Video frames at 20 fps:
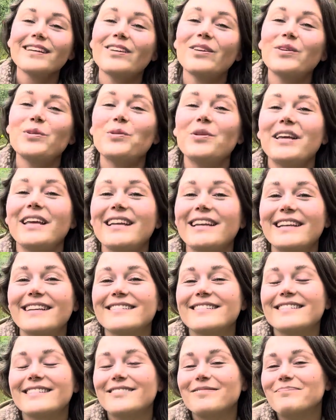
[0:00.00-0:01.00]
uniqueness.
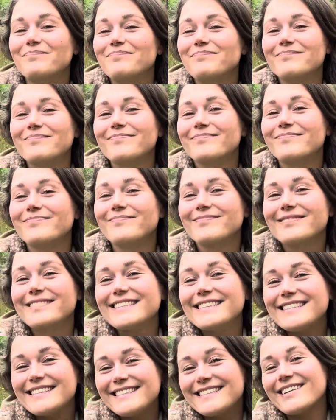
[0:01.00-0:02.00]

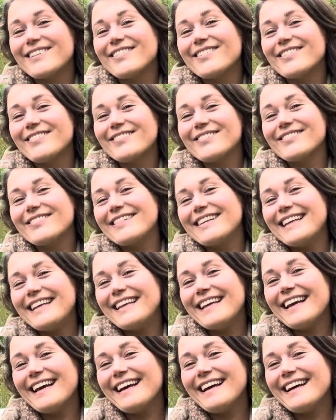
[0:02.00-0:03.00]
So yeah.